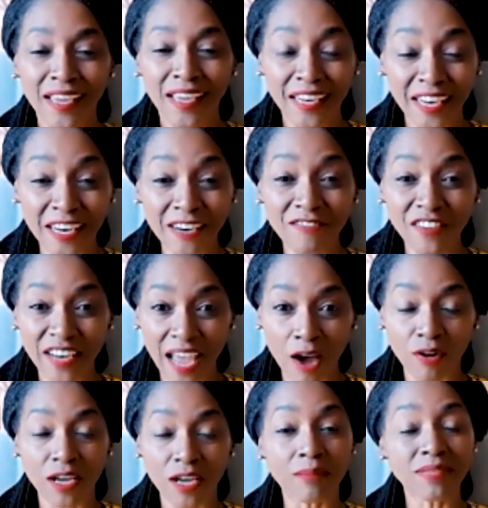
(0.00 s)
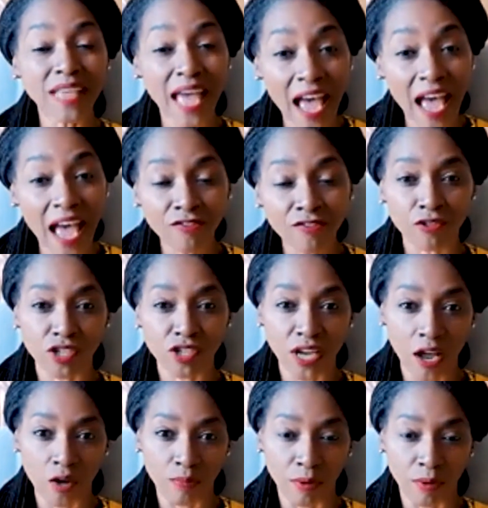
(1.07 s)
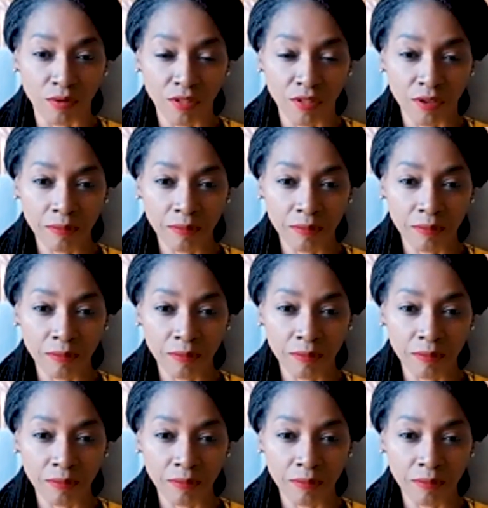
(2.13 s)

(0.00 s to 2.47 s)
and infant outcomes after childbirth.